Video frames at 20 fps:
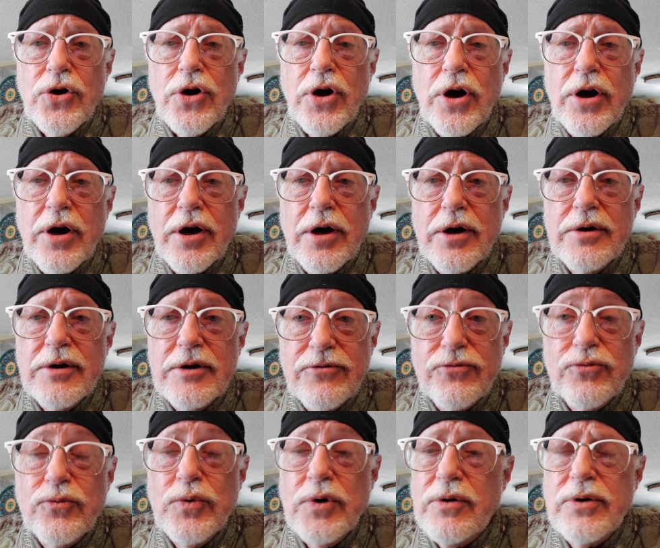Uh,
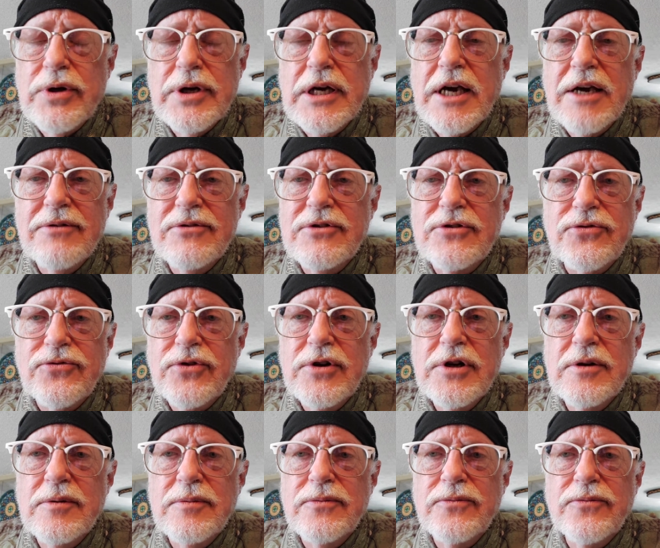if well, He gave us
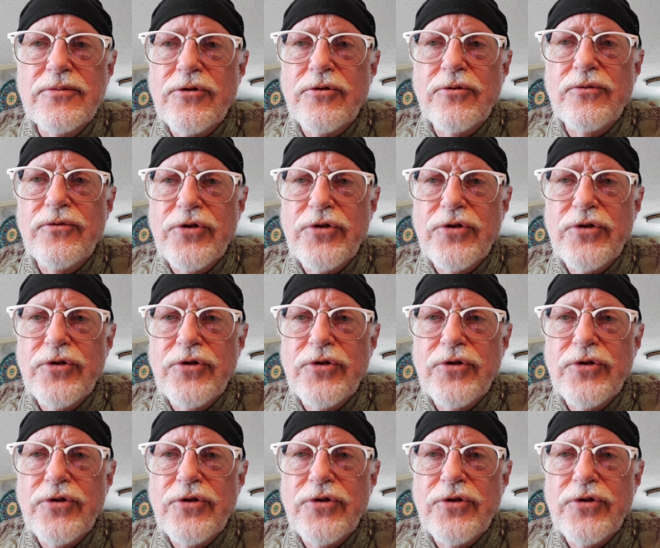freedom from